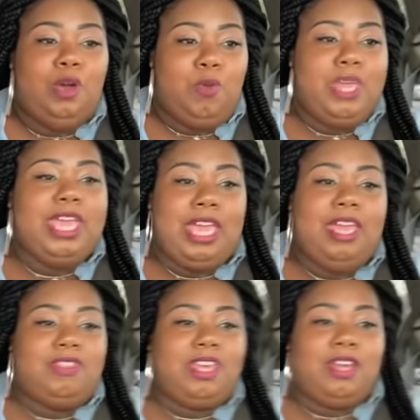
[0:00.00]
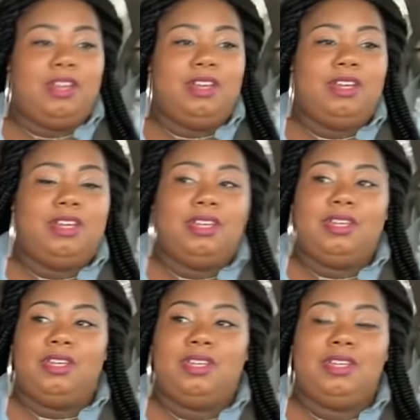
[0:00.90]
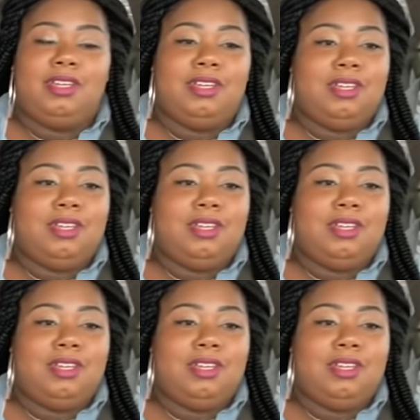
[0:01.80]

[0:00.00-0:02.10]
we can Look, eat there. They ain't packed.